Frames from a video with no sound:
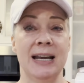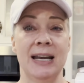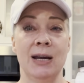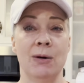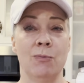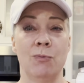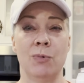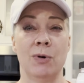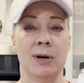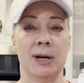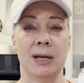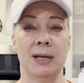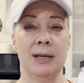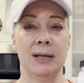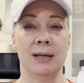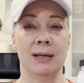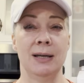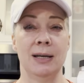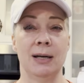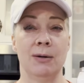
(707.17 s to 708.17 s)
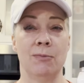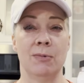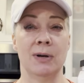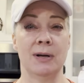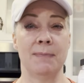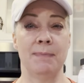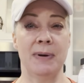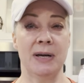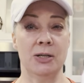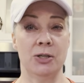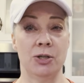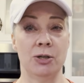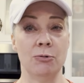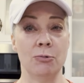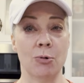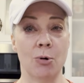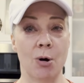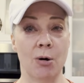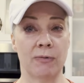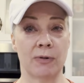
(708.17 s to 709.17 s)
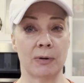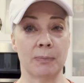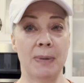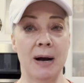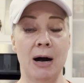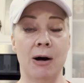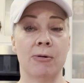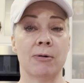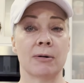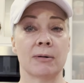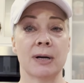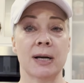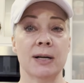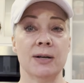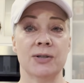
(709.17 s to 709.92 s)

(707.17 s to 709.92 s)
it would have been too overpowering.